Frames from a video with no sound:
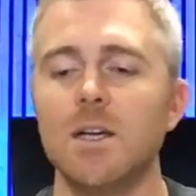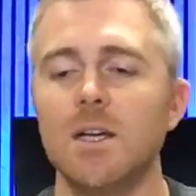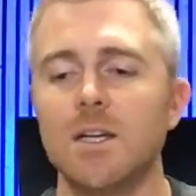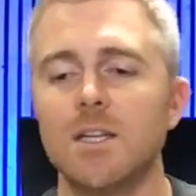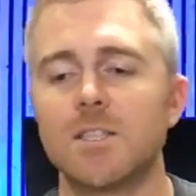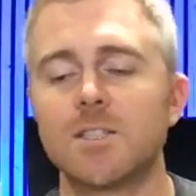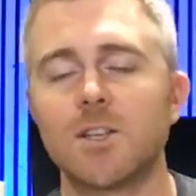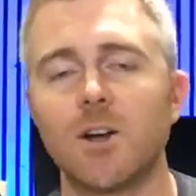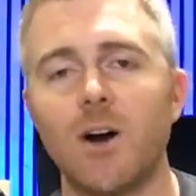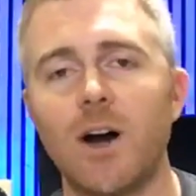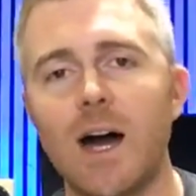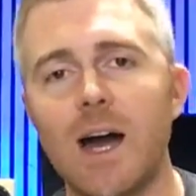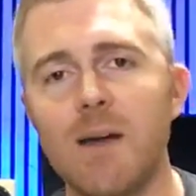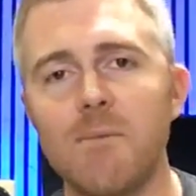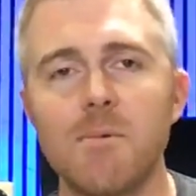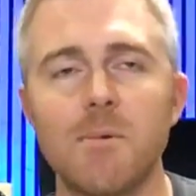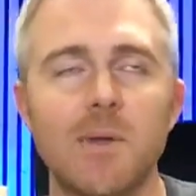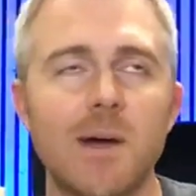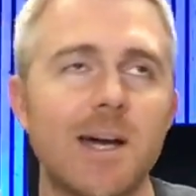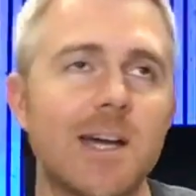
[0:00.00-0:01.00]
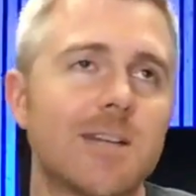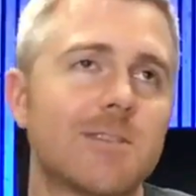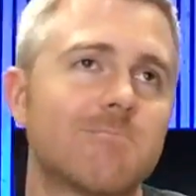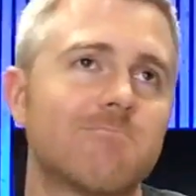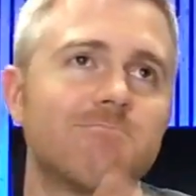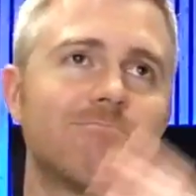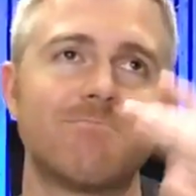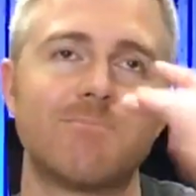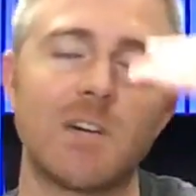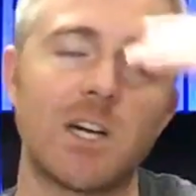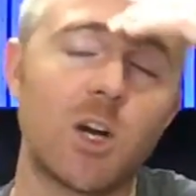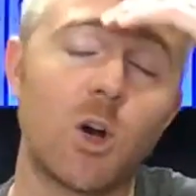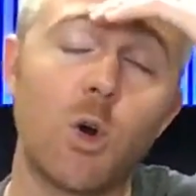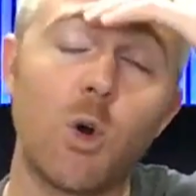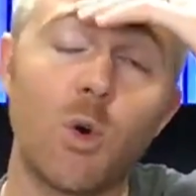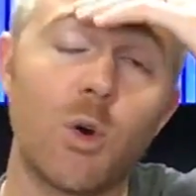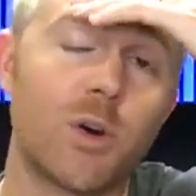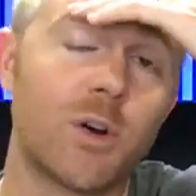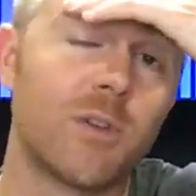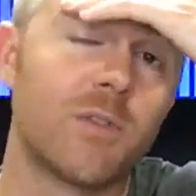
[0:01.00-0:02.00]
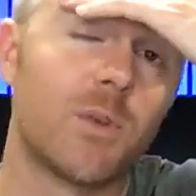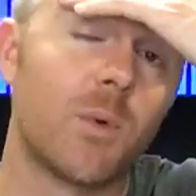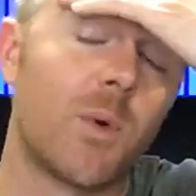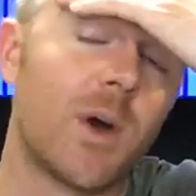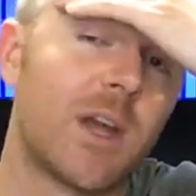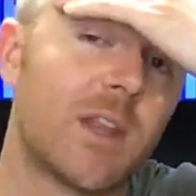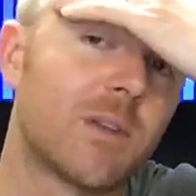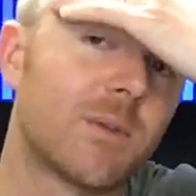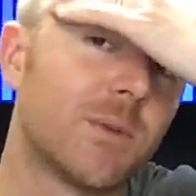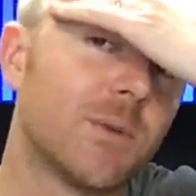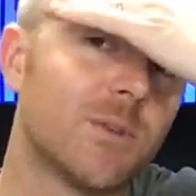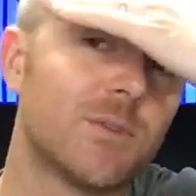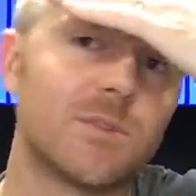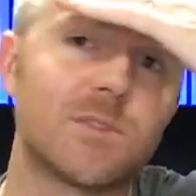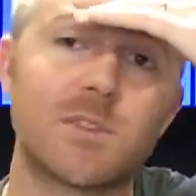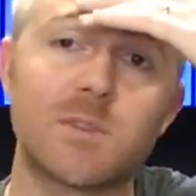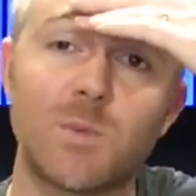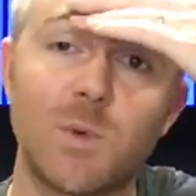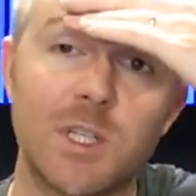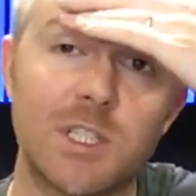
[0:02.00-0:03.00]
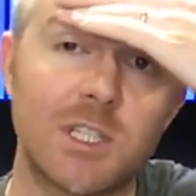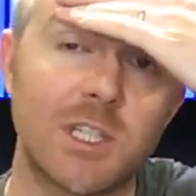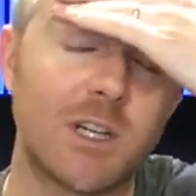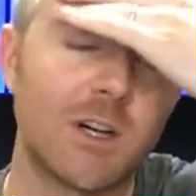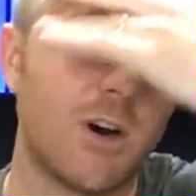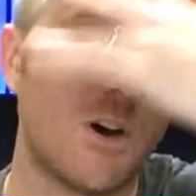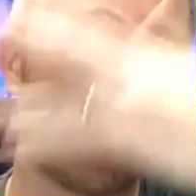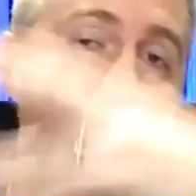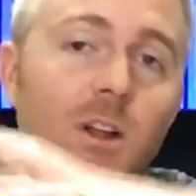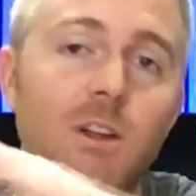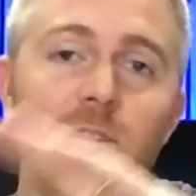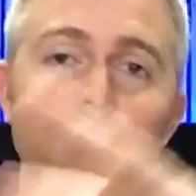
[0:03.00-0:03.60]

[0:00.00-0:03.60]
So I'm like a quarter of the way through switching all of